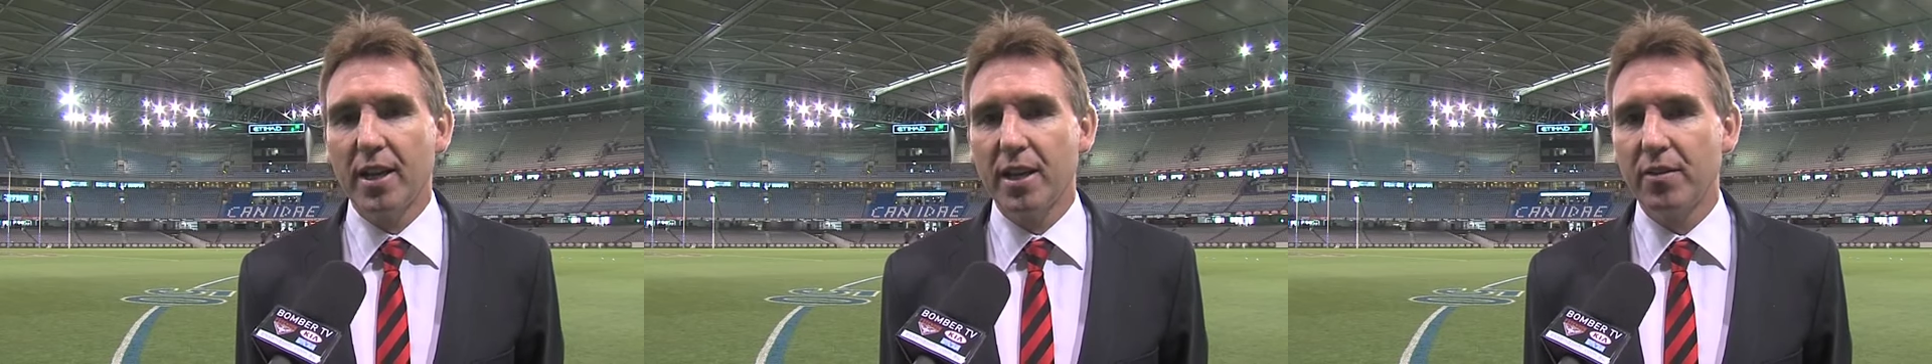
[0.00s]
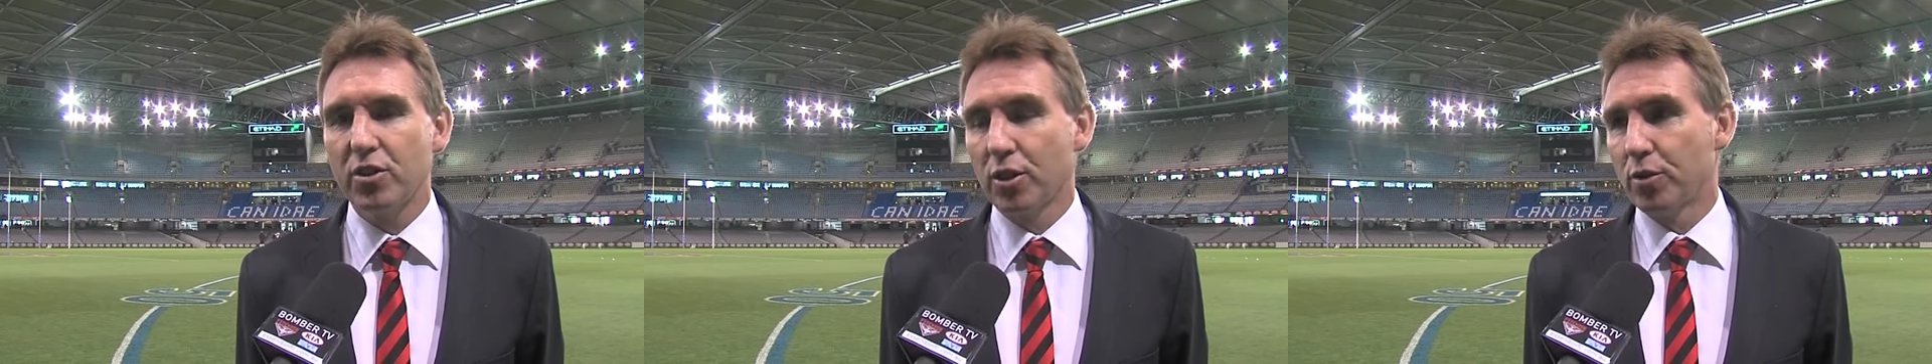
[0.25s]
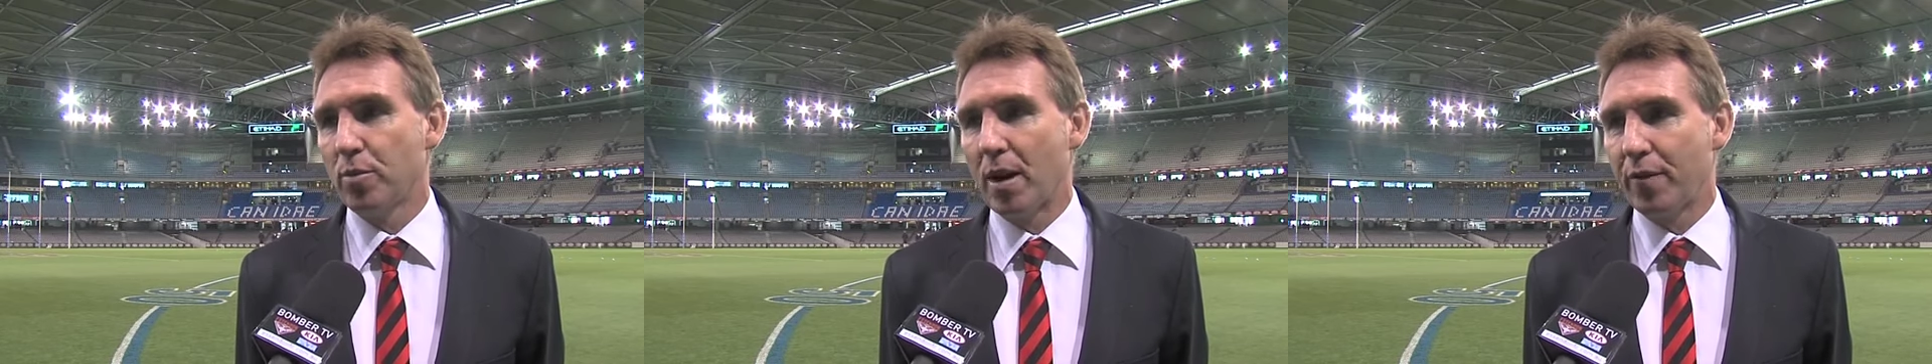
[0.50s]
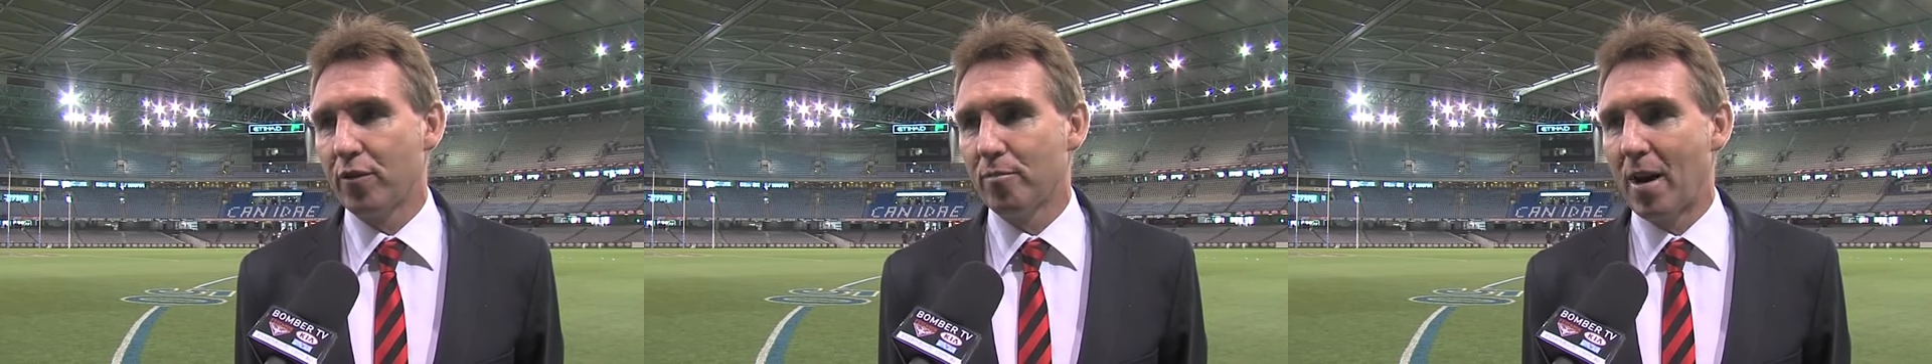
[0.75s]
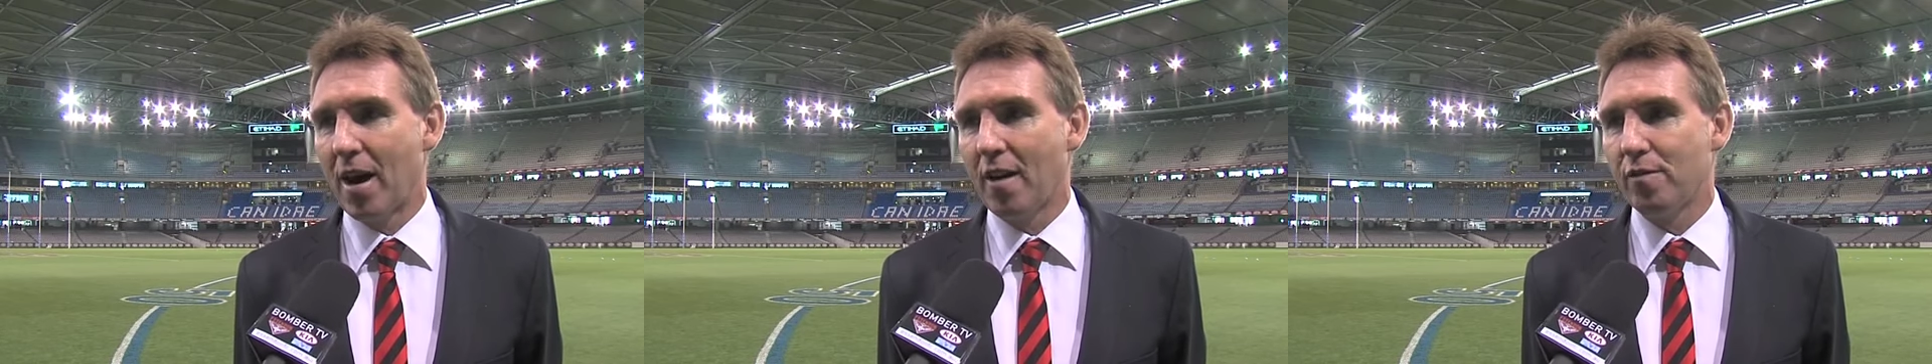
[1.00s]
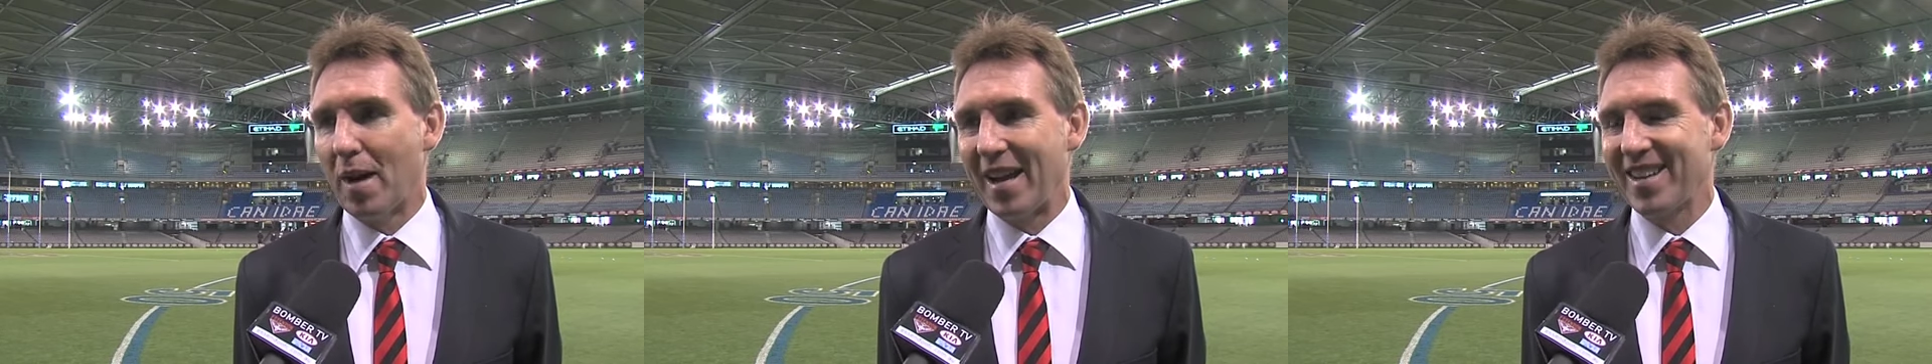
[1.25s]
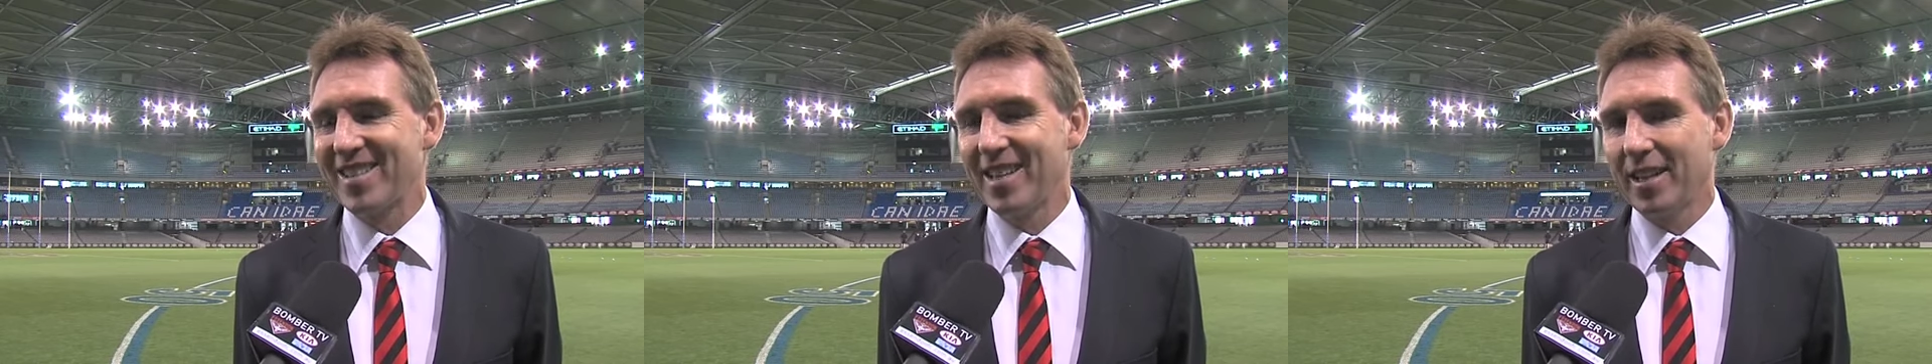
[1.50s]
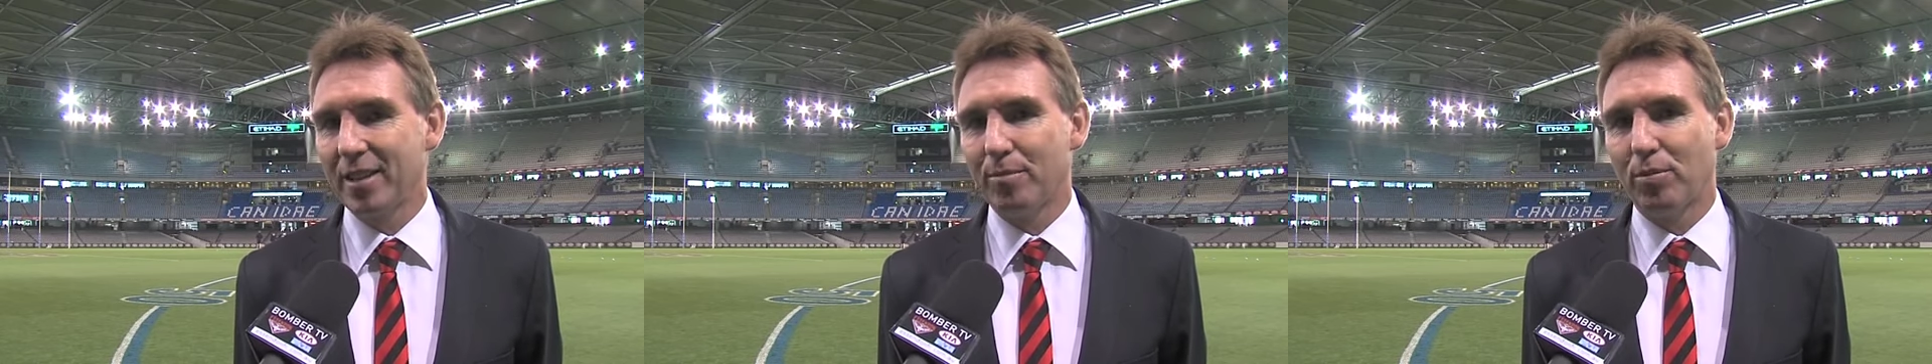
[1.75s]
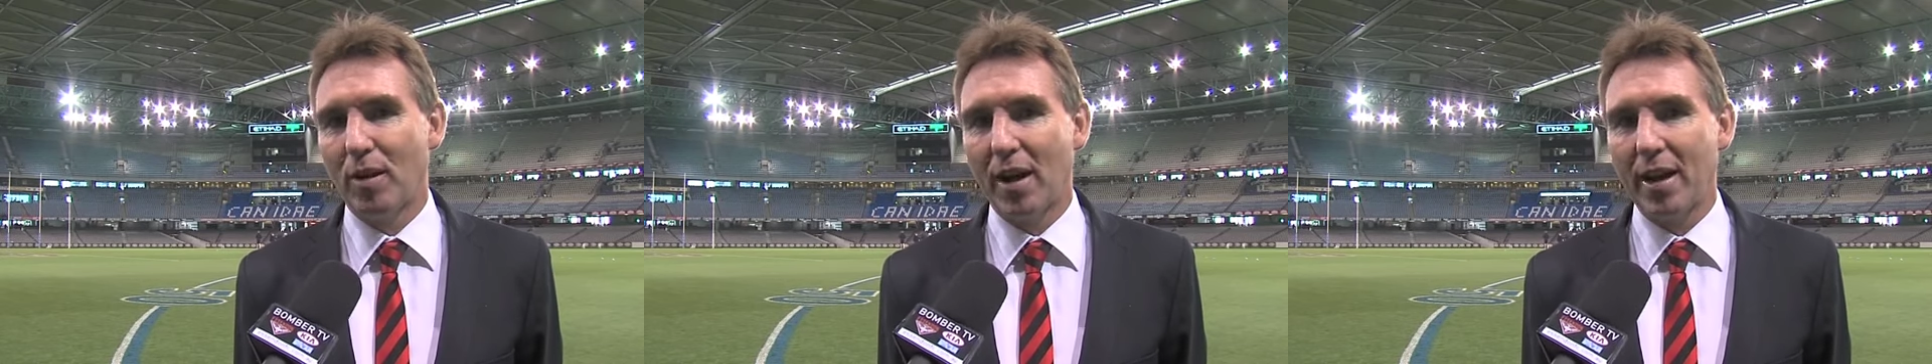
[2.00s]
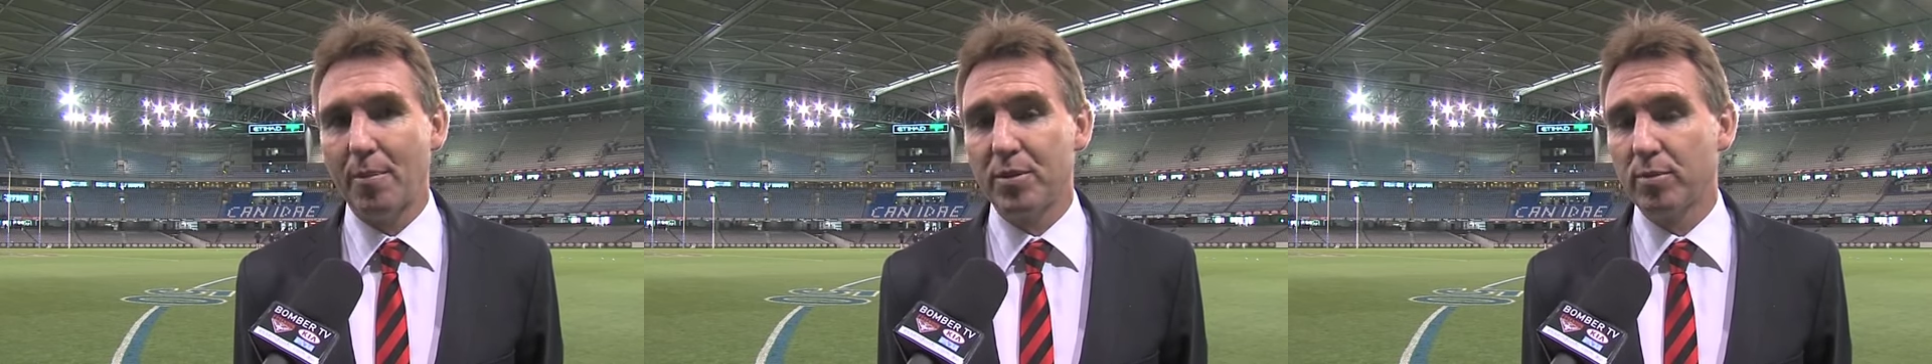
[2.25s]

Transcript: give us a lot of run from half back, set the play up